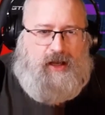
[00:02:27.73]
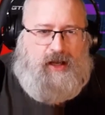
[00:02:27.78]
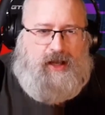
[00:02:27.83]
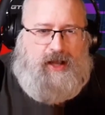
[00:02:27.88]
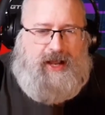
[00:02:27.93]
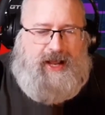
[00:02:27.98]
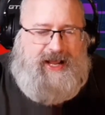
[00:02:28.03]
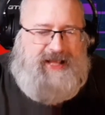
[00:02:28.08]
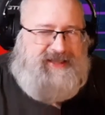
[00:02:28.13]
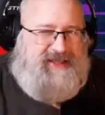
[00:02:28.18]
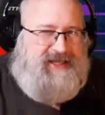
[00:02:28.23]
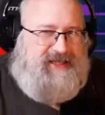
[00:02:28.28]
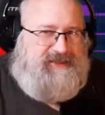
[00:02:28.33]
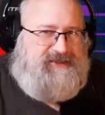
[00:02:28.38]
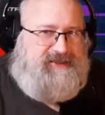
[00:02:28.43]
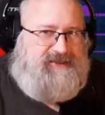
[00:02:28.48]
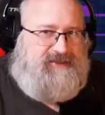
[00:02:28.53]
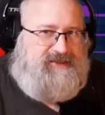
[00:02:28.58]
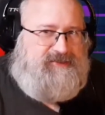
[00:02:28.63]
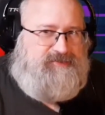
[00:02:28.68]
And
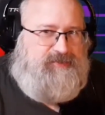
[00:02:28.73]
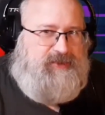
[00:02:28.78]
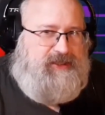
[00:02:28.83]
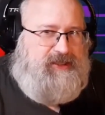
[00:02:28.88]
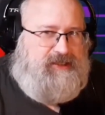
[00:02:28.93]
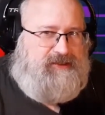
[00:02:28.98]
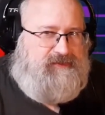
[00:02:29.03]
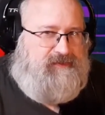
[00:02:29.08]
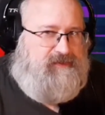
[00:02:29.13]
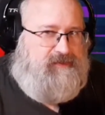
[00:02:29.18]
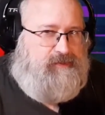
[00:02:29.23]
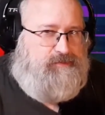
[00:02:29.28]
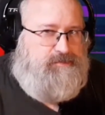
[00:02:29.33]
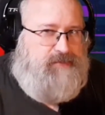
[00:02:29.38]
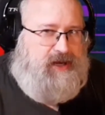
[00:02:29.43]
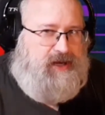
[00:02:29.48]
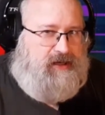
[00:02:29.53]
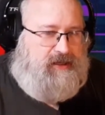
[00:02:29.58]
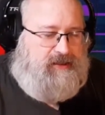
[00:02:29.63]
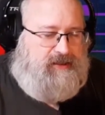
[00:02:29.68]
that's because of a
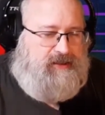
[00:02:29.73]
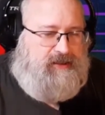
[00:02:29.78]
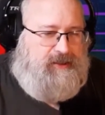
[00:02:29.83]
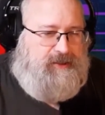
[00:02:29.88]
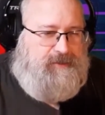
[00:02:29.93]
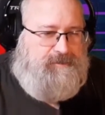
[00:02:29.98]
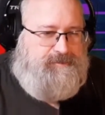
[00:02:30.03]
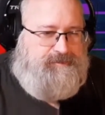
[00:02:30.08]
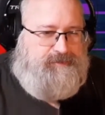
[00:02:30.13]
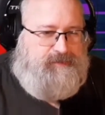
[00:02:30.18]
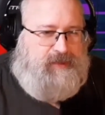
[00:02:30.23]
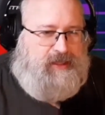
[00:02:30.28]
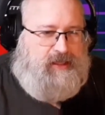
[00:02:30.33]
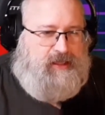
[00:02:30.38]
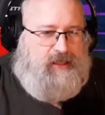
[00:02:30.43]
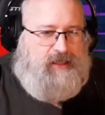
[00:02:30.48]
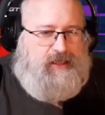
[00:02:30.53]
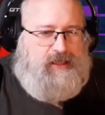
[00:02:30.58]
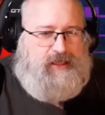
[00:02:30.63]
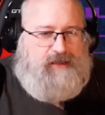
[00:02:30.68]
bug.
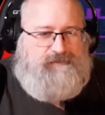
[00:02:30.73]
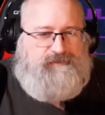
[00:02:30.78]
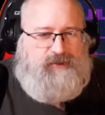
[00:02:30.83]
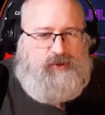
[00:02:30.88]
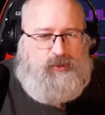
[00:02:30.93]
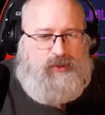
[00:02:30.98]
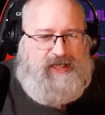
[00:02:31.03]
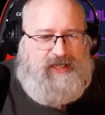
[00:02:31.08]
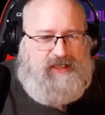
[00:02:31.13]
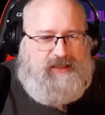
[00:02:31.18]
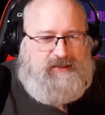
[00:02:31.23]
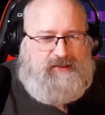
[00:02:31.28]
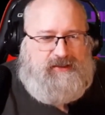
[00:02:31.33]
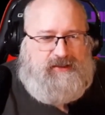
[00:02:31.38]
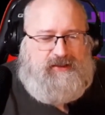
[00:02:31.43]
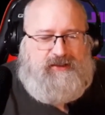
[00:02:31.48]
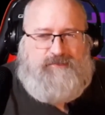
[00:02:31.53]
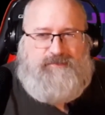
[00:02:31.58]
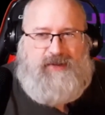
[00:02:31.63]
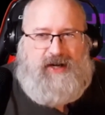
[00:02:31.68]
If you hit
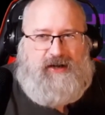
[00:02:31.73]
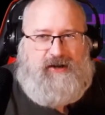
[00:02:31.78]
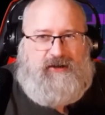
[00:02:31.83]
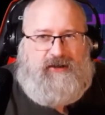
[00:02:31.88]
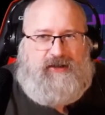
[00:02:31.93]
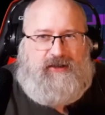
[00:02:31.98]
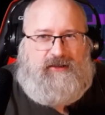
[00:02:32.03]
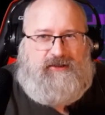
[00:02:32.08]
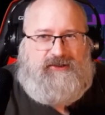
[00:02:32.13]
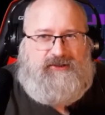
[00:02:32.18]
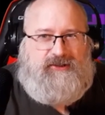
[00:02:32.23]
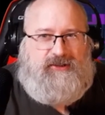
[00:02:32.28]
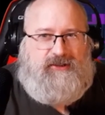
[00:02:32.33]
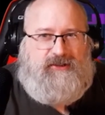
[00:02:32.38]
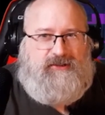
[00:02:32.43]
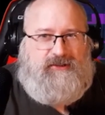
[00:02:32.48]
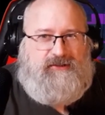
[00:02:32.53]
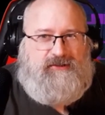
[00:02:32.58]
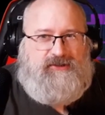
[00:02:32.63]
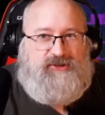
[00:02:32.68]
the barriers
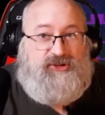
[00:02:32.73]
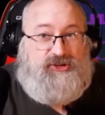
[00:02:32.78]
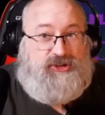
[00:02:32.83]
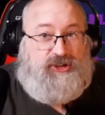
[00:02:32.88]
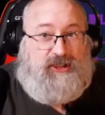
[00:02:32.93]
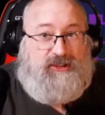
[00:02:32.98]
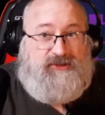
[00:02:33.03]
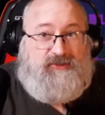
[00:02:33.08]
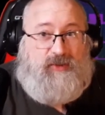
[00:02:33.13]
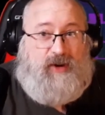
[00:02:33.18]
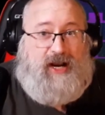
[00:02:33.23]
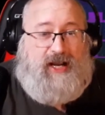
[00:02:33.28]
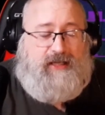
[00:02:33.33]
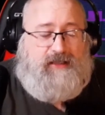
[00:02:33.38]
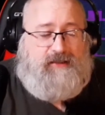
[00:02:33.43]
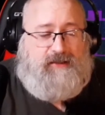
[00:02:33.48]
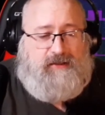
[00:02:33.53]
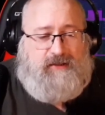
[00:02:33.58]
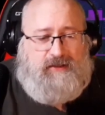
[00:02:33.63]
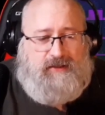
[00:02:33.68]
just
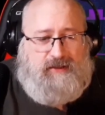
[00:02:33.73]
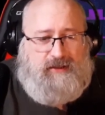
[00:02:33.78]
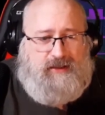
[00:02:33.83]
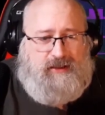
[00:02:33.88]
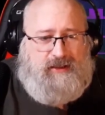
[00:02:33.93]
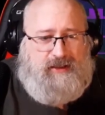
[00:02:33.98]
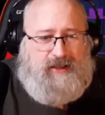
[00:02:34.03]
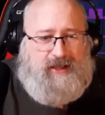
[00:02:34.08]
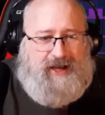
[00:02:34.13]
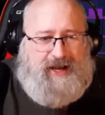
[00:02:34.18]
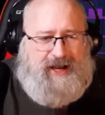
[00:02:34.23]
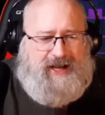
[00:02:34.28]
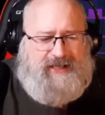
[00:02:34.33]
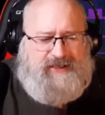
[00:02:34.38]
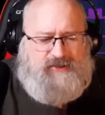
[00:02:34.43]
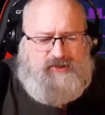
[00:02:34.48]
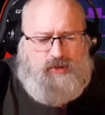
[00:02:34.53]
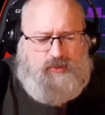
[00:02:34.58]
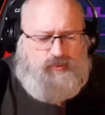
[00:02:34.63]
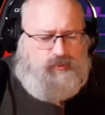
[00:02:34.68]
right, I
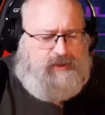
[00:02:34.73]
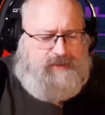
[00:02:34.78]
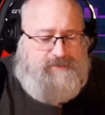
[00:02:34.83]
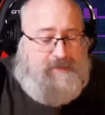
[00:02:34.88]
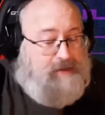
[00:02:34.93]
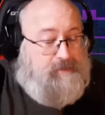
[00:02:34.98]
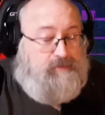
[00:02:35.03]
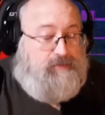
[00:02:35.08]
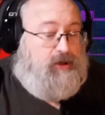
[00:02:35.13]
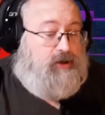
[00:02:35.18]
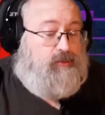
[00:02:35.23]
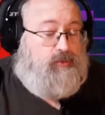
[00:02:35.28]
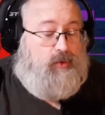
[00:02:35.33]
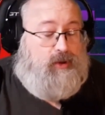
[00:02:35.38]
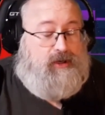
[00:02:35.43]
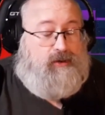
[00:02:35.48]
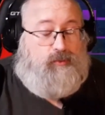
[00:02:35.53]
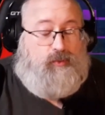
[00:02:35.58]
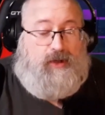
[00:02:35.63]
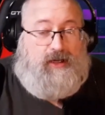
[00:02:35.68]
don't remember
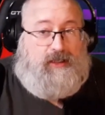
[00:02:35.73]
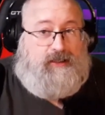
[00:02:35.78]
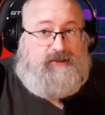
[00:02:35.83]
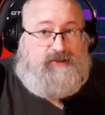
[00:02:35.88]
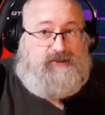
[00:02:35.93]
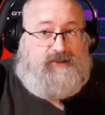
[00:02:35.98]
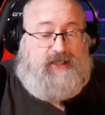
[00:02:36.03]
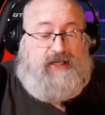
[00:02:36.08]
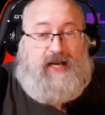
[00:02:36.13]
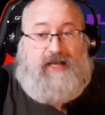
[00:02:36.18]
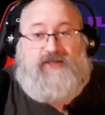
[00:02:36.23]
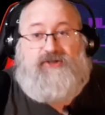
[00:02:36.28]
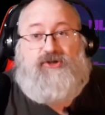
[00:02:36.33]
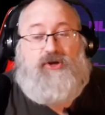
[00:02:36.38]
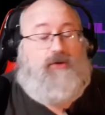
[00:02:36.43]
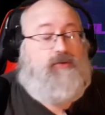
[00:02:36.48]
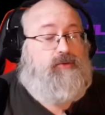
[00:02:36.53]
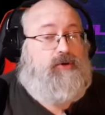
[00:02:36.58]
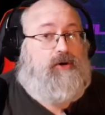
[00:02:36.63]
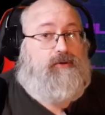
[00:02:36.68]
what it was, and I
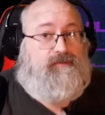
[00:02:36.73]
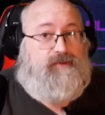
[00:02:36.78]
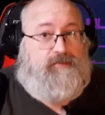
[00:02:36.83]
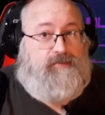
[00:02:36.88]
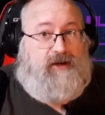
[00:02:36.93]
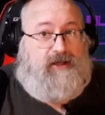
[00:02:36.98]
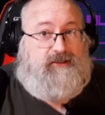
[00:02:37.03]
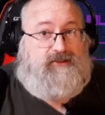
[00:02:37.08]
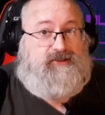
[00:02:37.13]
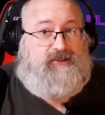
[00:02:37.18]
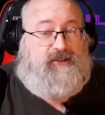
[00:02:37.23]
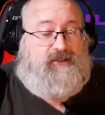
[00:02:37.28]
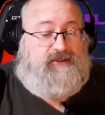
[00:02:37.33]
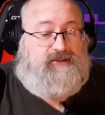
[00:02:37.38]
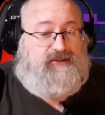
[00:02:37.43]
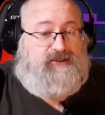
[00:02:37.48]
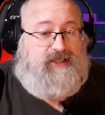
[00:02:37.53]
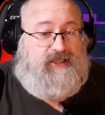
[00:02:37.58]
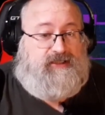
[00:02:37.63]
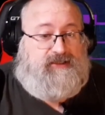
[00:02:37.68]
don't know if the bug still
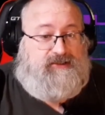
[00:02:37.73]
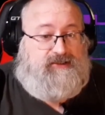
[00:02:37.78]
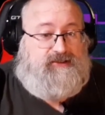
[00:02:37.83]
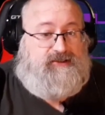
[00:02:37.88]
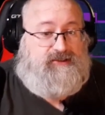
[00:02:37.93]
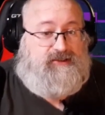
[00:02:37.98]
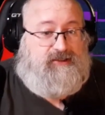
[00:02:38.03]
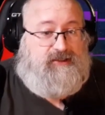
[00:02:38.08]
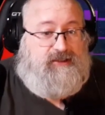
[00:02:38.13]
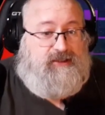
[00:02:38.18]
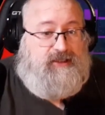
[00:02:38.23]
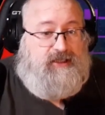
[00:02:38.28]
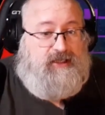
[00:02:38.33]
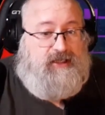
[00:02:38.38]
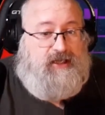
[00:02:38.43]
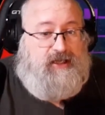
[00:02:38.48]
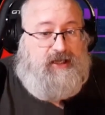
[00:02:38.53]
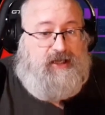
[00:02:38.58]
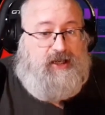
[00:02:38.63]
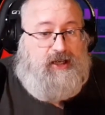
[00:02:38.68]
exists,
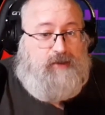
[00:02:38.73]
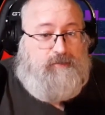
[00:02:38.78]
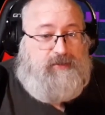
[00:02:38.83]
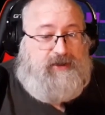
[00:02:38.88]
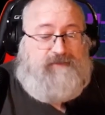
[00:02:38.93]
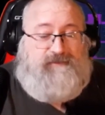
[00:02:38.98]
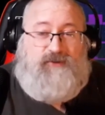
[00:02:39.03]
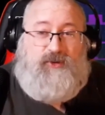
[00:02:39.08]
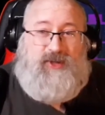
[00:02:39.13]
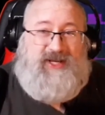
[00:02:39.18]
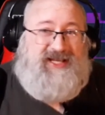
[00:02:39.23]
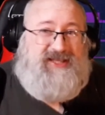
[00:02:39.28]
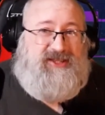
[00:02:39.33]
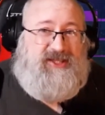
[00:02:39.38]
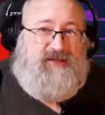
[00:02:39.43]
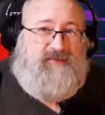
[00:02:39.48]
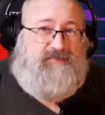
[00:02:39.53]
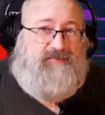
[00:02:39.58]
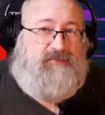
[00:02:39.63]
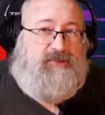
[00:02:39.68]
but if you hit
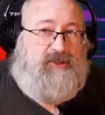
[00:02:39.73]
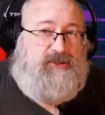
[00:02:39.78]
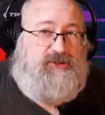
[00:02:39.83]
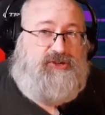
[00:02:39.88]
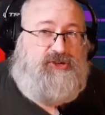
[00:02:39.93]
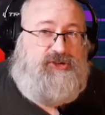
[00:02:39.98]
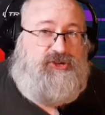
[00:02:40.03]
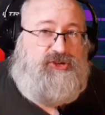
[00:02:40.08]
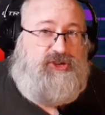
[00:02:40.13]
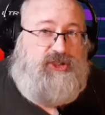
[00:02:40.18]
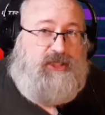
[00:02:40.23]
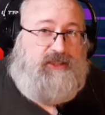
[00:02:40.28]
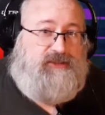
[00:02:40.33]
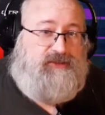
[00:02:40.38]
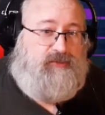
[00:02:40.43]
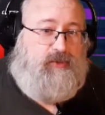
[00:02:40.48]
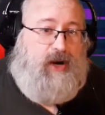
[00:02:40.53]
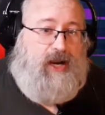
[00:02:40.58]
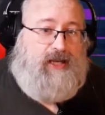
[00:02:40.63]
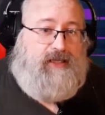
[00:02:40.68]
them
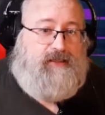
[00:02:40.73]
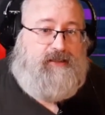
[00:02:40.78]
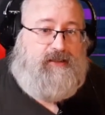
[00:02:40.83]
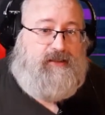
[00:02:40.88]
just right,